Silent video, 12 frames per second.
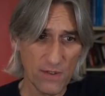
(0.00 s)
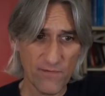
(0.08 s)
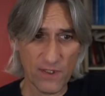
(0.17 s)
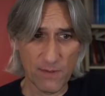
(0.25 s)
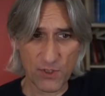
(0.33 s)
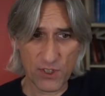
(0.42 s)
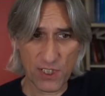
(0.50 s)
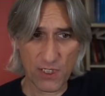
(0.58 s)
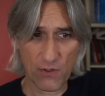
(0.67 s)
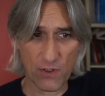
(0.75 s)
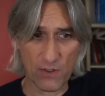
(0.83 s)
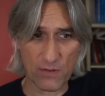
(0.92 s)
for the
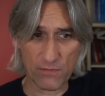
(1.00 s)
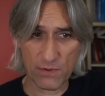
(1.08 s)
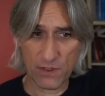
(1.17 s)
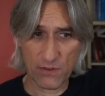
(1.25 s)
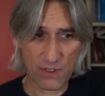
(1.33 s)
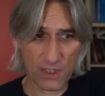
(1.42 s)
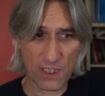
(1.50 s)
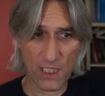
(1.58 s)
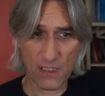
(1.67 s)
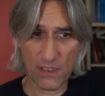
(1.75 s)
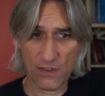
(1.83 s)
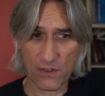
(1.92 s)
material. You know, the
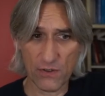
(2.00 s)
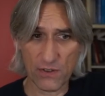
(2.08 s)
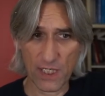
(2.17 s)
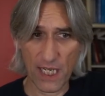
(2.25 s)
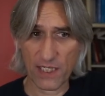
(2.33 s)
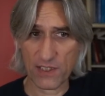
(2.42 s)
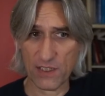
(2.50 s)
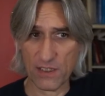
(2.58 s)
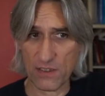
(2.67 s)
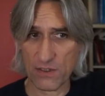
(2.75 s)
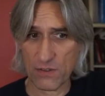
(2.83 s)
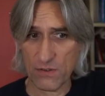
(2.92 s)
king could
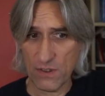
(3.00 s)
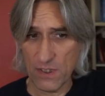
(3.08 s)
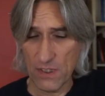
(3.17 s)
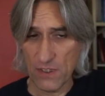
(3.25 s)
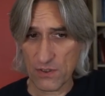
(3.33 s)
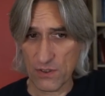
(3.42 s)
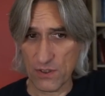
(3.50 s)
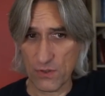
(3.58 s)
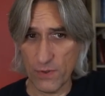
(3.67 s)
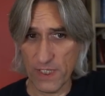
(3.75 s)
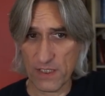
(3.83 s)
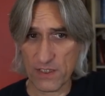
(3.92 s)
exit to the
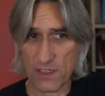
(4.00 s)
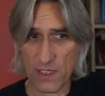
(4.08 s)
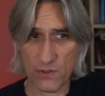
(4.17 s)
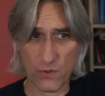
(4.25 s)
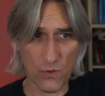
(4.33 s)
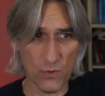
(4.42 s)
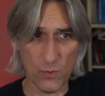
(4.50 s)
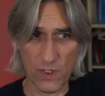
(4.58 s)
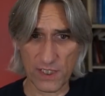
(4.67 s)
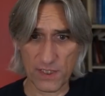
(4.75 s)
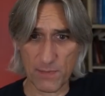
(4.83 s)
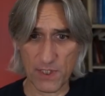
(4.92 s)
queen side. All
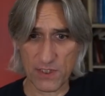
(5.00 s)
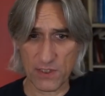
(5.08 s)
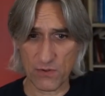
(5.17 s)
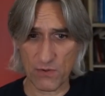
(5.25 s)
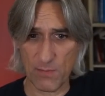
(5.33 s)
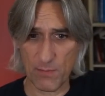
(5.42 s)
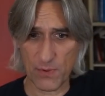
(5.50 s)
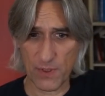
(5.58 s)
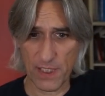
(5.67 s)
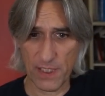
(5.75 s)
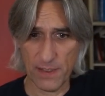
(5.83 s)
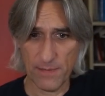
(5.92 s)
white's pieces are in
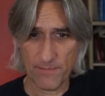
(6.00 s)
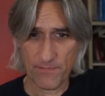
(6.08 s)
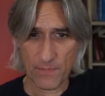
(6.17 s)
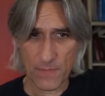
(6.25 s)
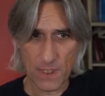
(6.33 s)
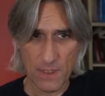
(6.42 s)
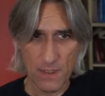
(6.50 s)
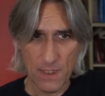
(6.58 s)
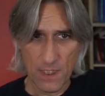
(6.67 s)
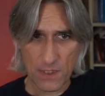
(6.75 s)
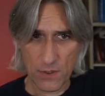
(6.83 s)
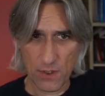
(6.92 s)
play.
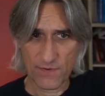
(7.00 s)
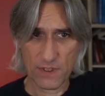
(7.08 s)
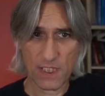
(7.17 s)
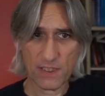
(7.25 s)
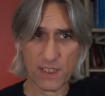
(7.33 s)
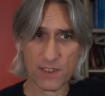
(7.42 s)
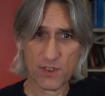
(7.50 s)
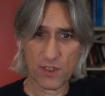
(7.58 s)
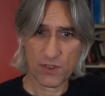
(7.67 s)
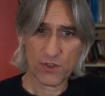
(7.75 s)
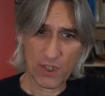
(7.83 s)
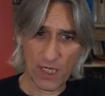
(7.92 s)
So after knight
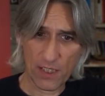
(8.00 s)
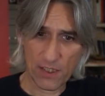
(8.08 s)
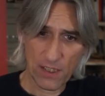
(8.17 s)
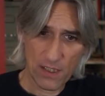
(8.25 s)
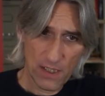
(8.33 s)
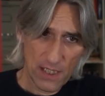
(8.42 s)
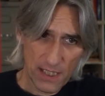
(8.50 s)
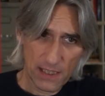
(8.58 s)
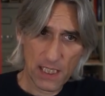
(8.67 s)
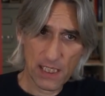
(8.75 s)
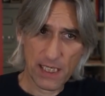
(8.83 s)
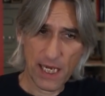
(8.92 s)
x6 check,
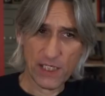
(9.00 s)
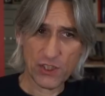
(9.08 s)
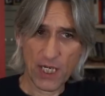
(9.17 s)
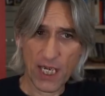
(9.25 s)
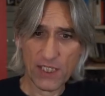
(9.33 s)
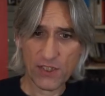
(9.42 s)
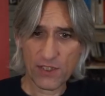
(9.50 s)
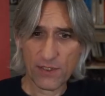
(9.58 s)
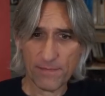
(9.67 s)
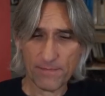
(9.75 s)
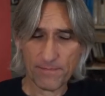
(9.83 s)
king h8,